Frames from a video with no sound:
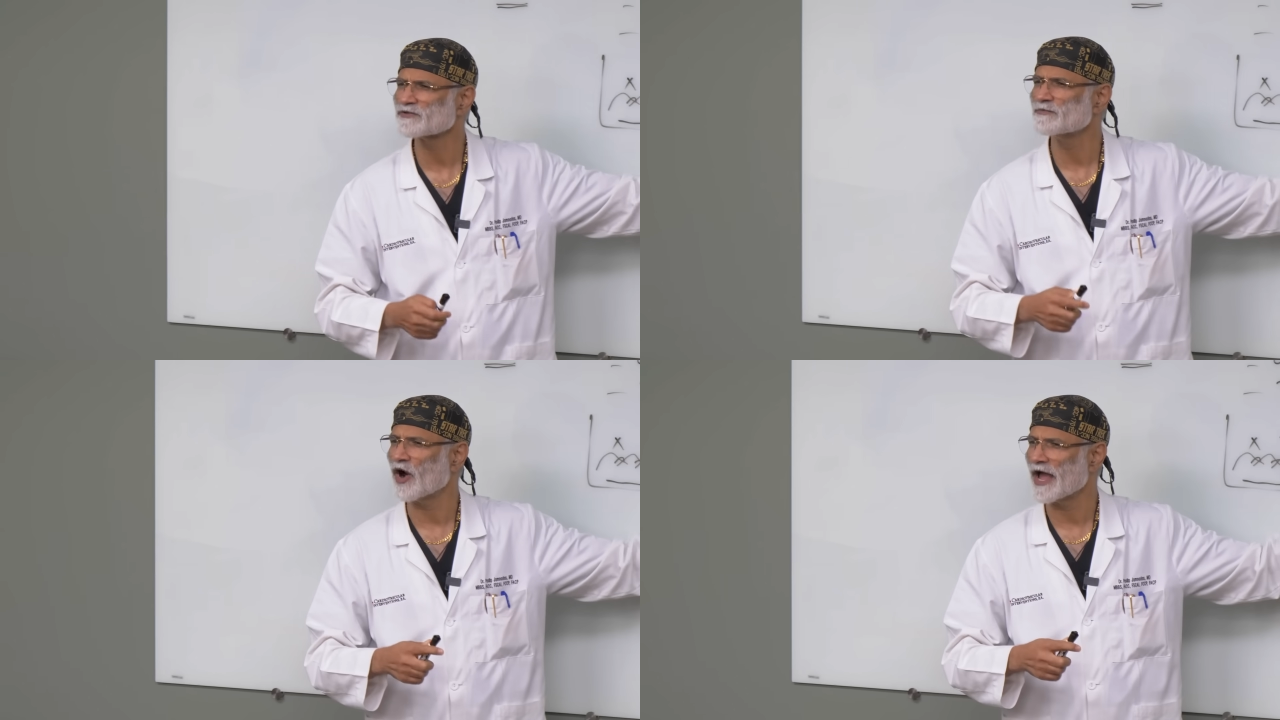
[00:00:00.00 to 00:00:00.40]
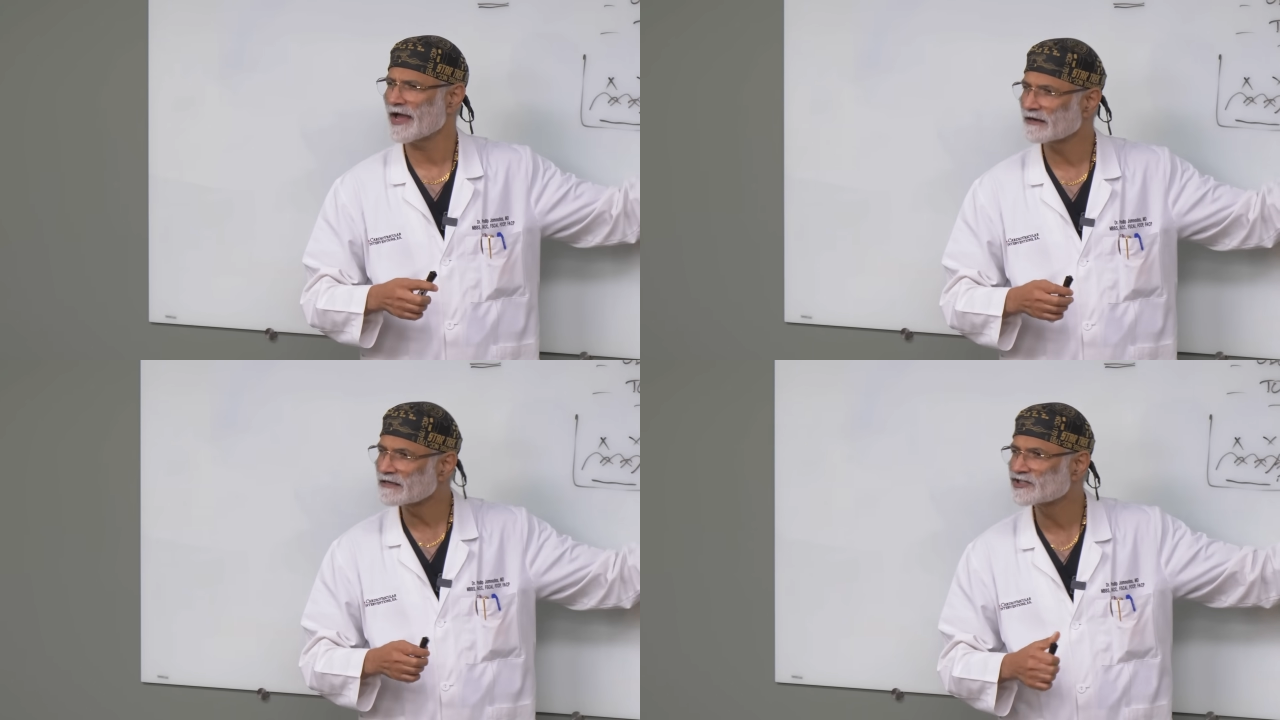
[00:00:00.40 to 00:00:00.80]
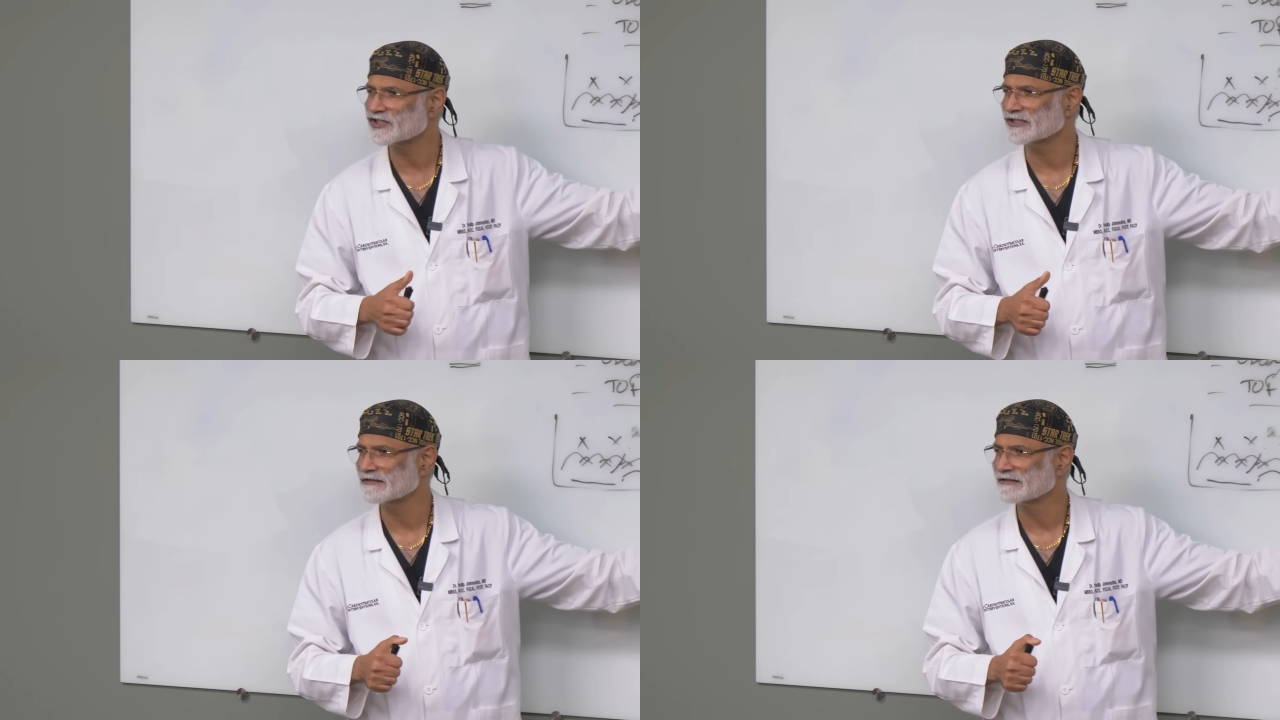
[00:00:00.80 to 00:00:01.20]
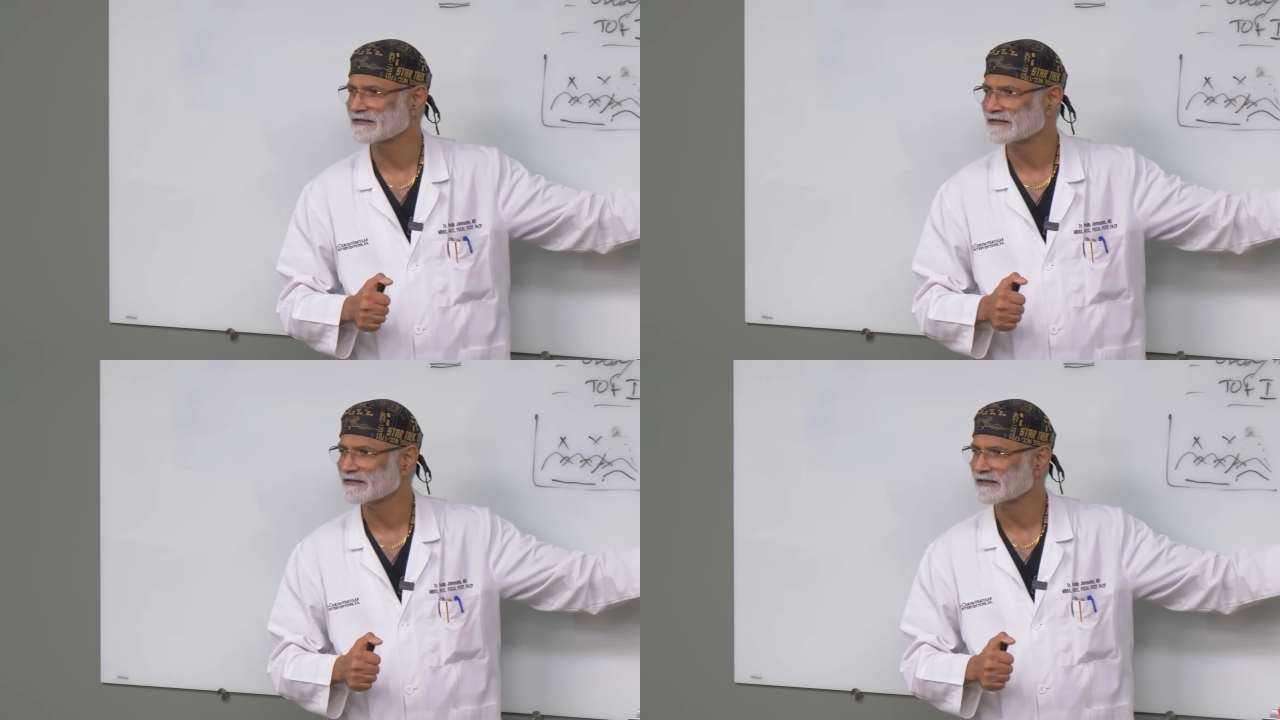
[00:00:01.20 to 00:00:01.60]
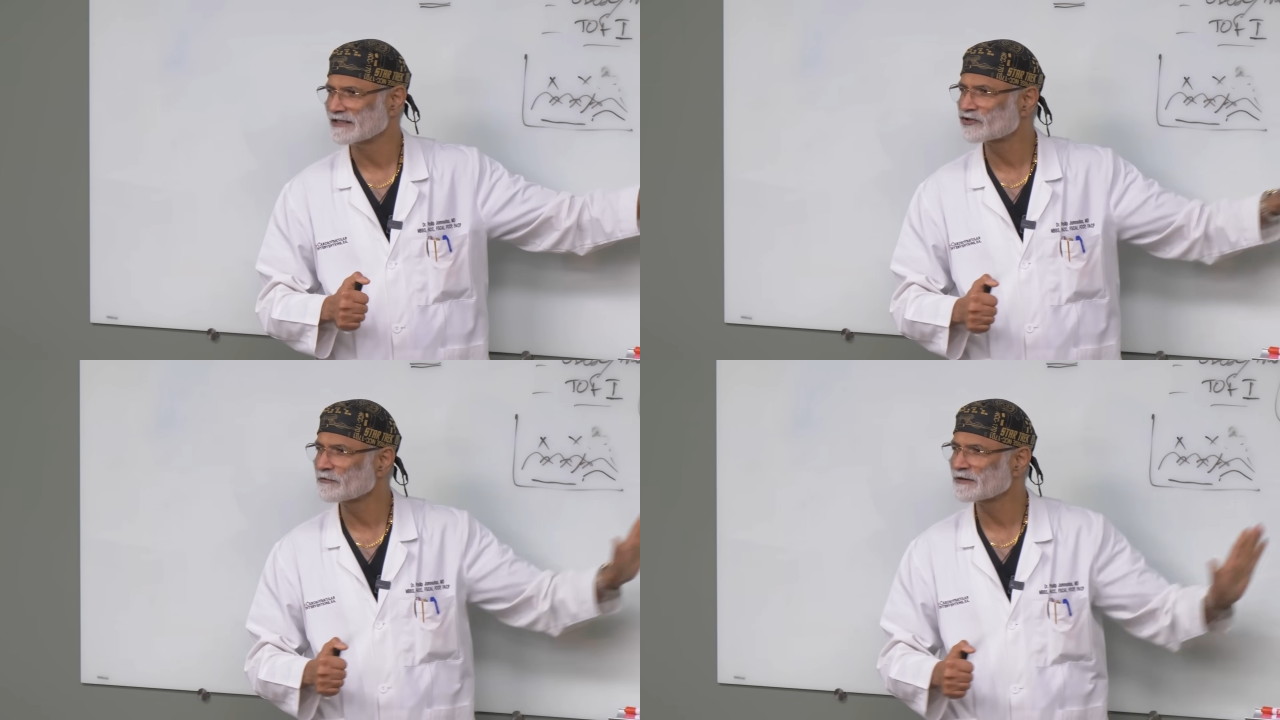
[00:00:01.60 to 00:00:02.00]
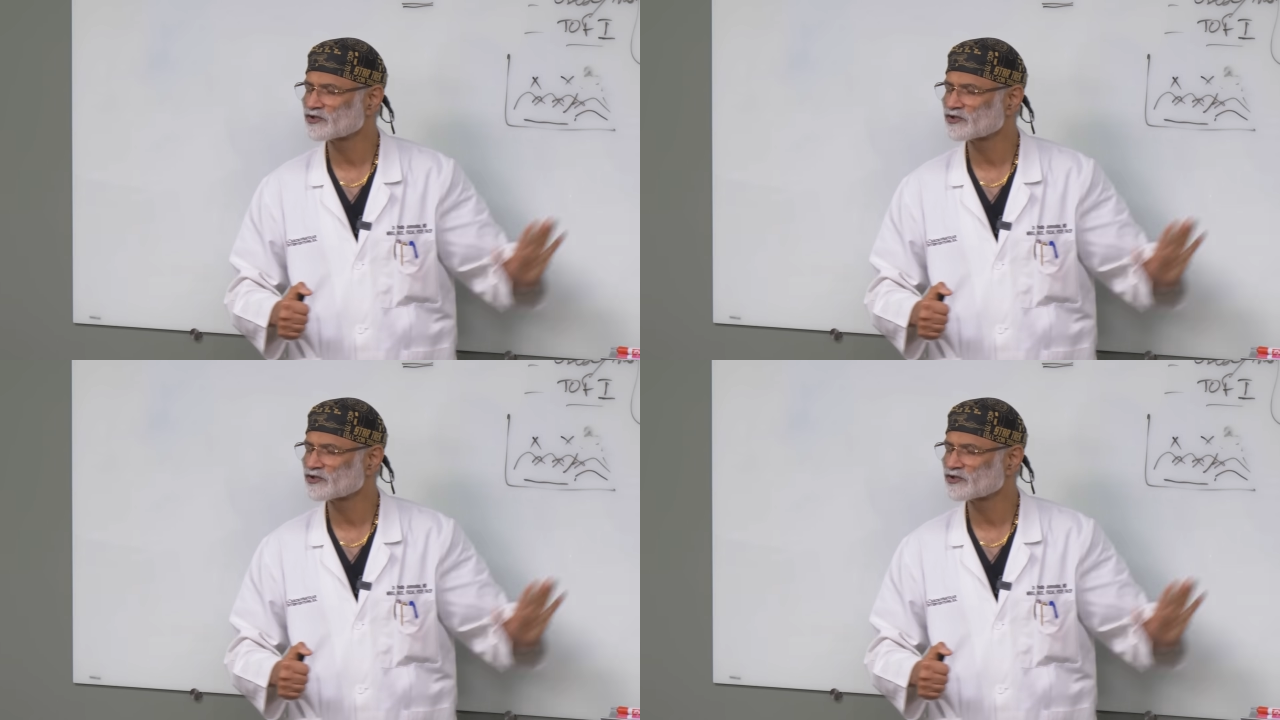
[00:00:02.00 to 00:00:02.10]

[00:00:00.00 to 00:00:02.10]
much more energy. He's going